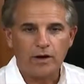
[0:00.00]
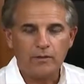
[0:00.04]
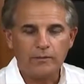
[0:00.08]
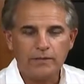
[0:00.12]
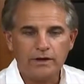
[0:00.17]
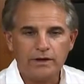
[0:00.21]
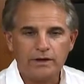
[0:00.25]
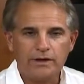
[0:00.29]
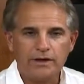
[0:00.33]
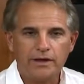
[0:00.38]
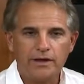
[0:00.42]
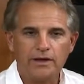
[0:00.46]
I'm
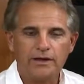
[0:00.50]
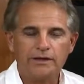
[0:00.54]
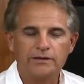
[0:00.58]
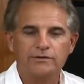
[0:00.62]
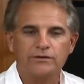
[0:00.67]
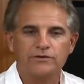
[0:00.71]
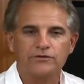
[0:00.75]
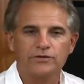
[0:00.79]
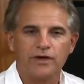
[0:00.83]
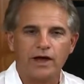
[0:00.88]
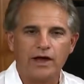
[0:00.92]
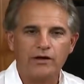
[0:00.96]
Hake,
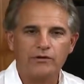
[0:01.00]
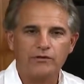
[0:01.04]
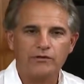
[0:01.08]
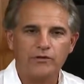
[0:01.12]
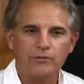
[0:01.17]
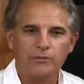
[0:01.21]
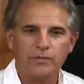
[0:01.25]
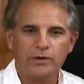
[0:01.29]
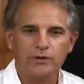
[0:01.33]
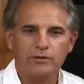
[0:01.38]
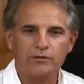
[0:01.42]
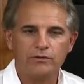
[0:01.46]
designer
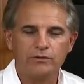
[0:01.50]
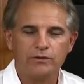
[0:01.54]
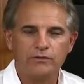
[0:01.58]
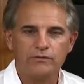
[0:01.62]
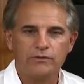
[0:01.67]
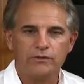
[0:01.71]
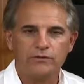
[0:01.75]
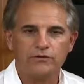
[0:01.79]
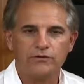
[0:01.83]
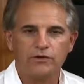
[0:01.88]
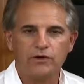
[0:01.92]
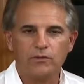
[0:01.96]
and builder of
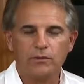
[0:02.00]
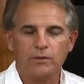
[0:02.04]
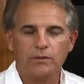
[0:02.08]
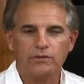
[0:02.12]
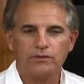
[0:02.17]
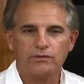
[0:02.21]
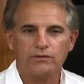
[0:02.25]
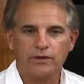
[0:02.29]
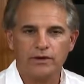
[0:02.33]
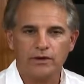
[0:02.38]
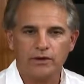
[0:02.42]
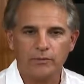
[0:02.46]
the Seaward
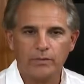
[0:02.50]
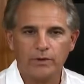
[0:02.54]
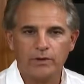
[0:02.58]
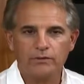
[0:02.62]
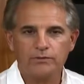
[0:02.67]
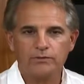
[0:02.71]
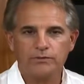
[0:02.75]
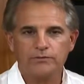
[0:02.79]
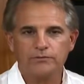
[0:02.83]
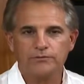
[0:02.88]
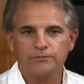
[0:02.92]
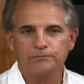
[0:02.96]

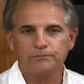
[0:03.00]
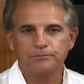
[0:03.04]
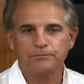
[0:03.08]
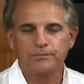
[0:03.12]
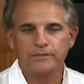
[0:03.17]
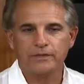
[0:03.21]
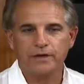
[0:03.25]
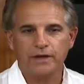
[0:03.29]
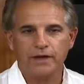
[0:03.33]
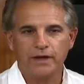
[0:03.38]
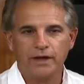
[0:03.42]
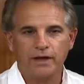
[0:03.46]
sailboats,
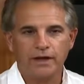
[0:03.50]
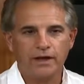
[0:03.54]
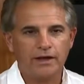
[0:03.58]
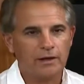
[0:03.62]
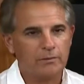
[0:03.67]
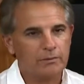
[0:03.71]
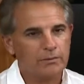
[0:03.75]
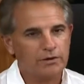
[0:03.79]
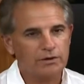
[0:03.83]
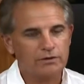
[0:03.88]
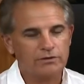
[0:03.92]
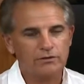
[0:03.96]
and
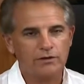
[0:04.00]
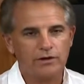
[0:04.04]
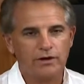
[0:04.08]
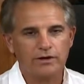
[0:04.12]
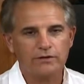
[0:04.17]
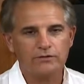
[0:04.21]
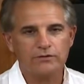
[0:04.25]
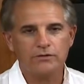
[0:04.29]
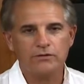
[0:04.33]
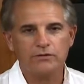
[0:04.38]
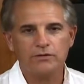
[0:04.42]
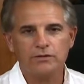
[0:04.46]
I'm going to
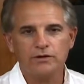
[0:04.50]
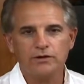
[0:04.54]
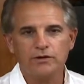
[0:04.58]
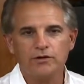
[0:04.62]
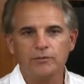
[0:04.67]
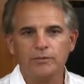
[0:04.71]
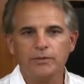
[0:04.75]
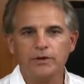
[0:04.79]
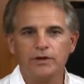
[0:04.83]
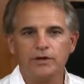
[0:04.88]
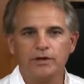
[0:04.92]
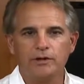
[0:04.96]
talk to you a little
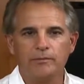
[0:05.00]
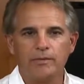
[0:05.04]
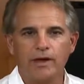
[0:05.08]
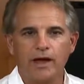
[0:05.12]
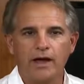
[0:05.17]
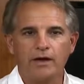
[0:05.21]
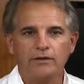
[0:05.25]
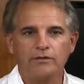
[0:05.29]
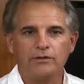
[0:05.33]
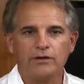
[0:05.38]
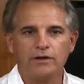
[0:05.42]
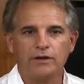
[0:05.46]
bit
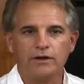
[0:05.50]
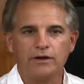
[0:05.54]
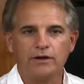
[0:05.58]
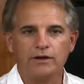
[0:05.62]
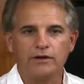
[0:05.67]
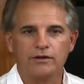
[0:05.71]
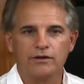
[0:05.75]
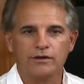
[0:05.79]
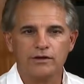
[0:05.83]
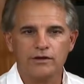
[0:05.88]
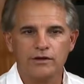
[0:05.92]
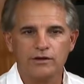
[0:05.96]
about the
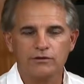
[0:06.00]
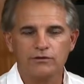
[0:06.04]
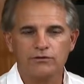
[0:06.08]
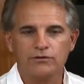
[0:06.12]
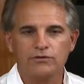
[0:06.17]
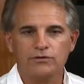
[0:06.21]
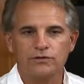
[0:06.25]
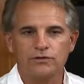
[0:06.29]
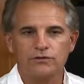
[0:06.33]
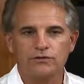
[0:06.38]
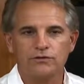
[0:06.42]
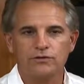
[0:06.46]
keel
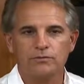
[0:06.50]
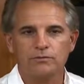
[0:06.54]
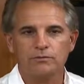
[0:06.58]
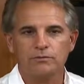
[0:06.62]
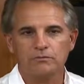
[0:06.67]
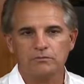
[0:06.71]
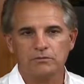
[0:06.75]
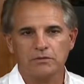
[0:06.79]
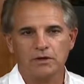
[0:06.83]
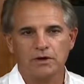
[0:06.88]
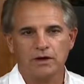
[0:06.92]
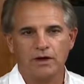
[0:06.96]
system
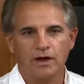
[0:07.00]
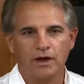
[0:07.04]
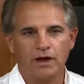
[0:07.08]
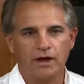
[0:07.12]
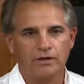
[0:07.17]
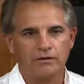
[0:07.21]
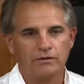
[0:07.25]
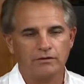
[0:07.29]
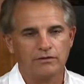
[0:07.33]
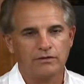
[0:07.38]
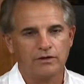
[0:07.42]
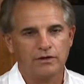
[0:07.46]

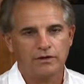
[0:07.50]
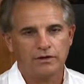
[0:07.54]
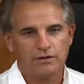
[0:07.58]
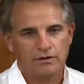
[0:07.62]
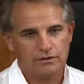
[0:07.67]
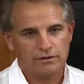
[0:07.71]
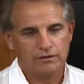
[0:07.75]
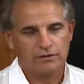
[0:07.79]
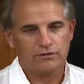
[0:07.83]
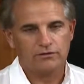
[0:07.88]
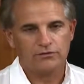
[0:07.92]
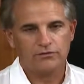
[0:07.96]
on
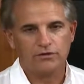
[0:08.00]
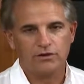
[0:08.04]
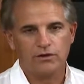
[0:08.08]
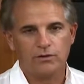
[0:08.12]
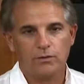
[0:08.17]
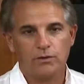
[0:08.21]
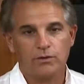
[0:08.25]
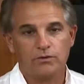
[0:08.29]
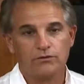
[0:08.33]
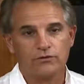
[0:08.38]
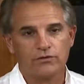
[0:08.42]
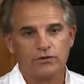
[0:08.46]
the
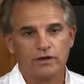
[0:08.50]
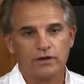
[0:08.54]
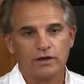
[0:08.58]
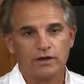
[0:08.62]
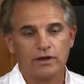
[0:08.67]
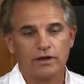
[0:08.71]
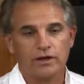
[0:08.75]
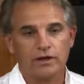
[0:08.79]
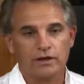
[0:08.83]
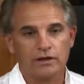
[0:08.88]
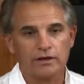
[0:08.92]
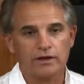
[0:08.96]
Seawards, the
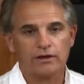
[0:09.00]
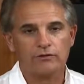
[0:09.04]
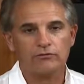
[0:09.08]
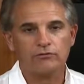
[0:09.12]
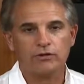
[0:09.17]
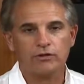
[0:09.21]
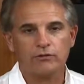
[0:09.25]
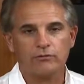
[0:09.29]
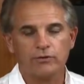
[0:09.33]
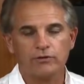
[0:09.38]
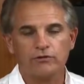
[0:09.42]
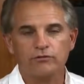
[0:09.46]

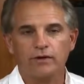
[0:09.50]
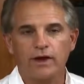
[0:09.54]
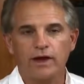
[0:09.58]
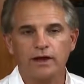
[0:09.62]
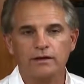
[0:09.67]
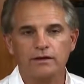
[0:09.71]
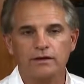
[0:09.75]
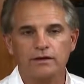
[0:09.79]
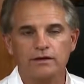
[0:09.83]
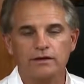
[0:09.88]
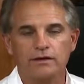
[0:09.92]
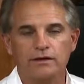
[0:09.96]
electric
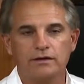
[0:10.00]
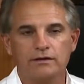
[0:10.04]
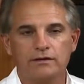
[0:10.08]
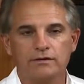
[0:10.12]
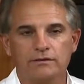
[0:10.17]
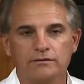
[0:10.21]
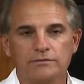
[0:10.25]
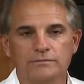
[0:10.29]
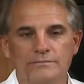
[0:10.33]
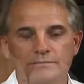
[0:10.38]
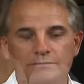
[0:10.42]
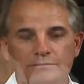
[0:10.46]
retracting
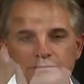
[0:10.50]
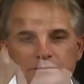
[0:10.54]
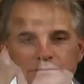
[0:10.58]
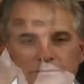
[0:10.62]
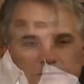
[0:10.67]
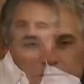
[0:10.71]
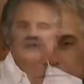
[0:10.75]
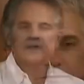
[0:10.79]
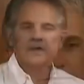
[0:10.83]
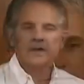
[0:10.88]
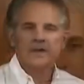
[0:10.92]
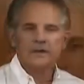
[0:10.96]
keel.
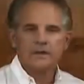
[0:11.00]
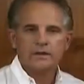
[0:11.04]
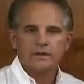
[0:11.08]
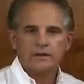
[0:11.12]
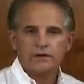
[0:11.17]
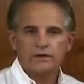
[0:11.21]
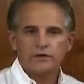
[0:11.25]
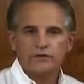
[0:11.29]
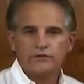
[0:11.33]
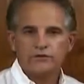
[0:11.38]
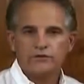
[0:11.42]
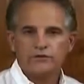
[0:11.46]

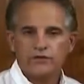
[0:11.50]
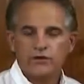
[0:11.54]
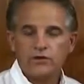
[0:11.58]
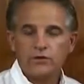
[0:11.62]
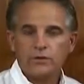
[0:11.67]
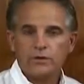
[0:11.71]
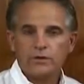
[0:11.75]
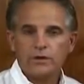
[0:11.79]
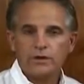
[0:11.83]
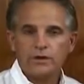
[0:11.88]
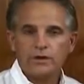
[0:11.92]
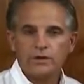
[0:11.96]

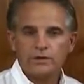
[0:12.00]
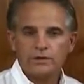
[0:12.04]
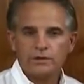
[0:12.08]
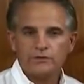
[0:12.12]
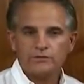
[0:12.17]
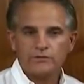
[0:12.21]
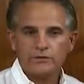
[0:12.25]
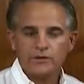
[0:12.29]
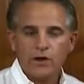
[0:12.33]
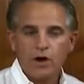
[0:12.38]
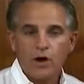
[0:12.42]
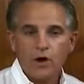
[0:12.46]
Seaward
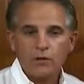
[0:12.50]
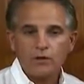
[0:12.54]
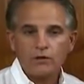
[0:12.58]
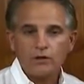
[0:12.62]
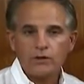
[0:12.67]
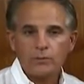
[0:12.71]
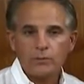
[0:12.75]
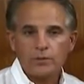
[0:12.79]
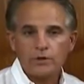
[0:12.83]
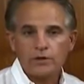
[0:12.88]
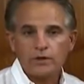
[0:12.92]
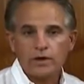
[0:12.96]
is the only
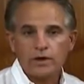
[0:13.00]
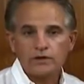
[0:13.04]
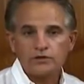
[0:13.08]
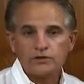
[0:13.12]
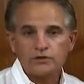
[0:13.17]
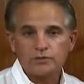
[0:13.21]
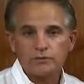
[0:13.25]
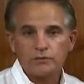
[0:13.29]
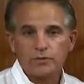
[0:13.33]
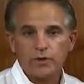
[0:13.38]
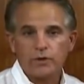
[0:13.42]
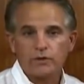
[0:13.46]

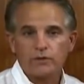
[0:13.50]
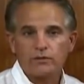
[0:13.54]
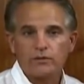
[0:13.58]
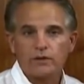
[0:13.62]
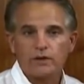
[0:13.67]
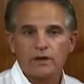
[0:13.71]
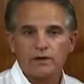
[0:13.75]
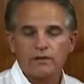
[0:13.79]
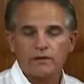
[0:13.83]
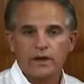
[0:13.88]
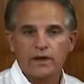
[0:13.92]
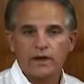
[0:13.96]
production boat
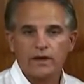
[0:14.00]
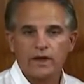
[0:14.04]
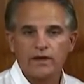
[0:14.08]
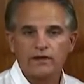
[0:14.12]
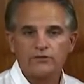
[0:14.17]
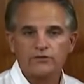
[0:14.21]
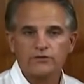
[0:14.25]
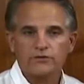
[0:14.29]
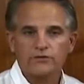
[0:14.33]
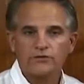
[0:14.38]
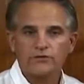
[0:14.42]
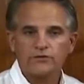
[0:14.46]
that
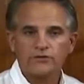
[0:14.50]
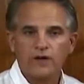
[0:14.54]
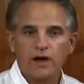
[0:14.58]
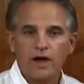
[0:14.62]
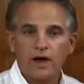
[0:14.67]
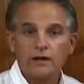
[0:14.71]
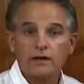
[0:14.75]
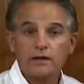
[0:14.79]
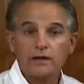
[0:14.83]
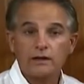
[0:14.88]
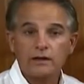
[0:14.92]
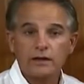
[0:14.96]
has a
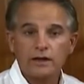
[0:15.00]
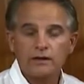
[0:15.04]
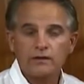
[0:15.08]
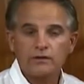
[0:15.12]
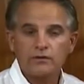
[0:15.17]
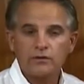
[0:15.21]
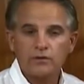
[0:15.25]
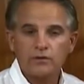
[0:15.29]
solid lead